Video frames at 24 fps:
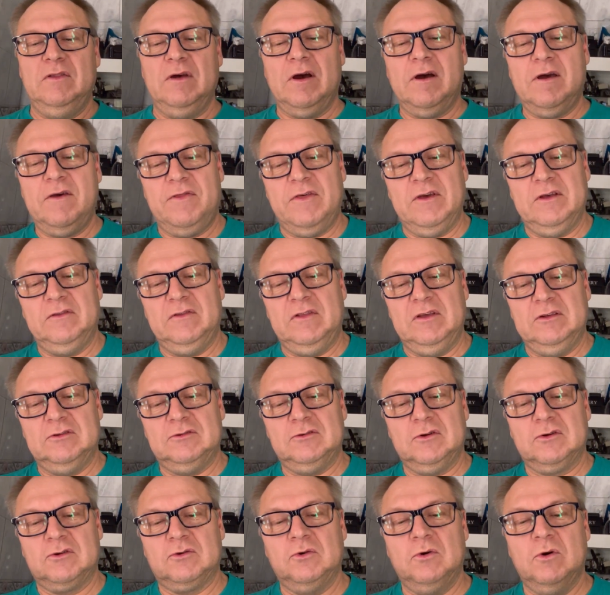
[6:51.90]
I think these
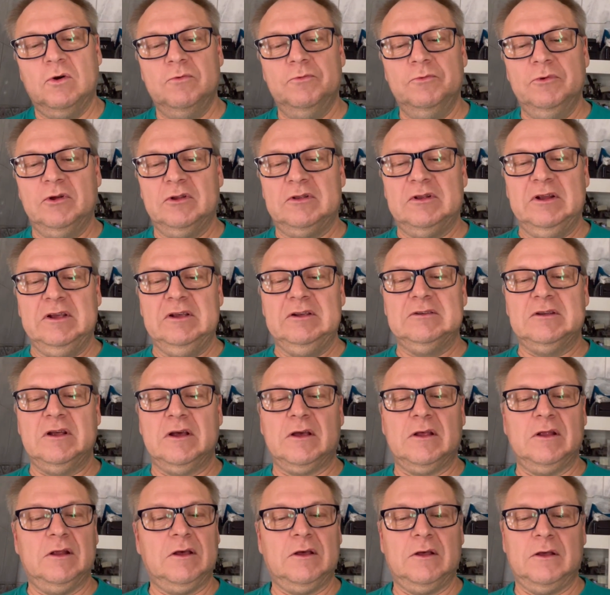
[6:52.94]
are chromed at least.
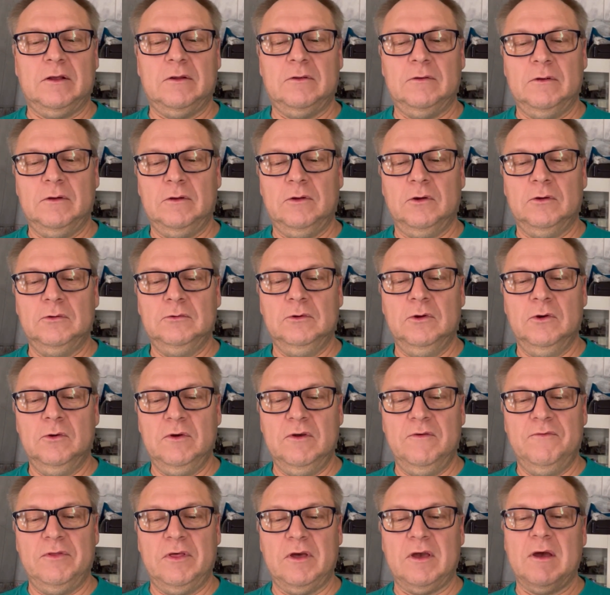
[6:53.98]
I don't know
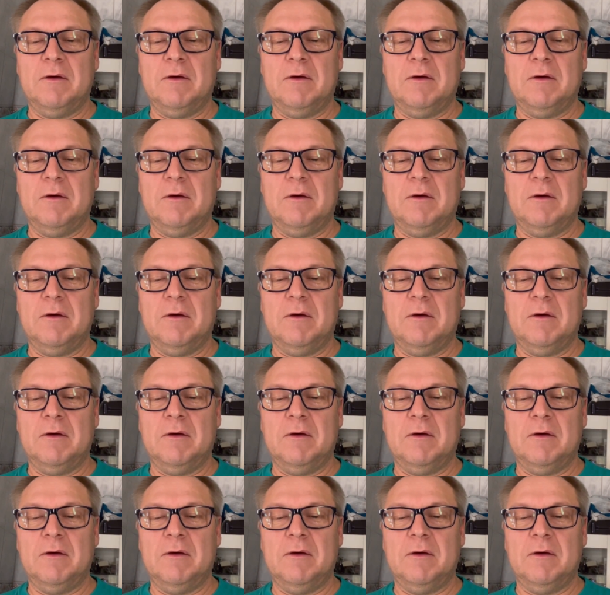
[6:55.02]
if they